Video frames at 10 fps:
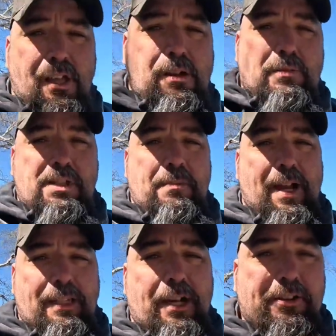we'll see you back
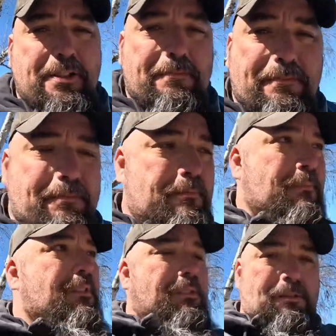at the house.
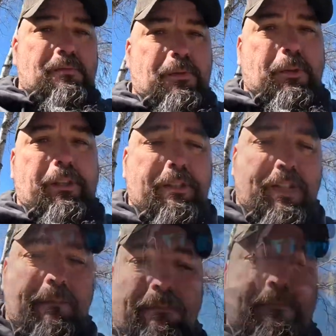For real this
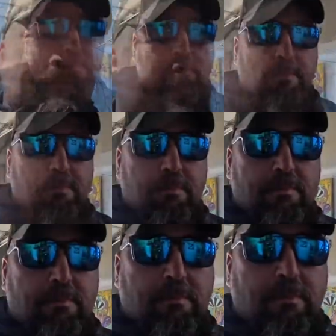time.
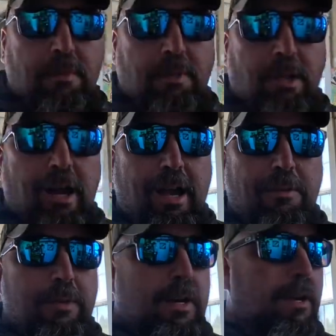All right,
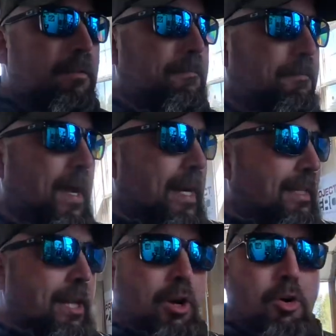we are
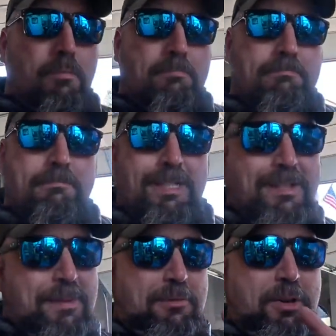finally home. I did
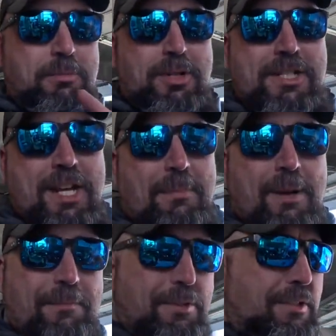make one more stop
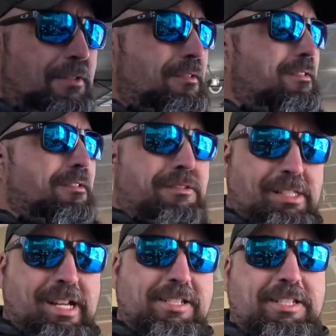after the
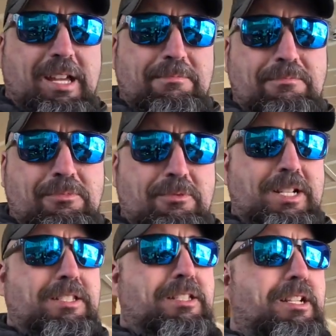last stop where I
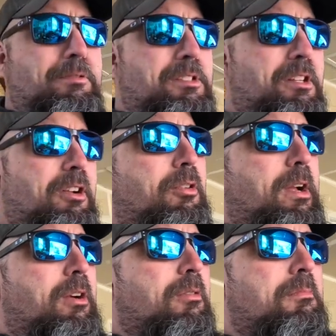said I was gonna go right
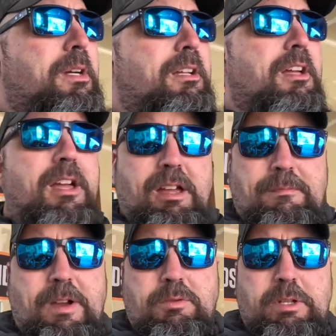home, but I
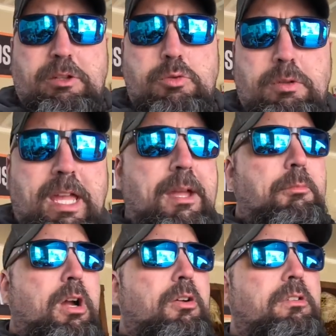found a really cool
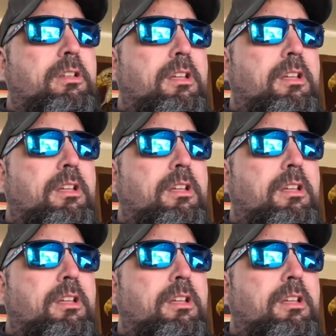campground,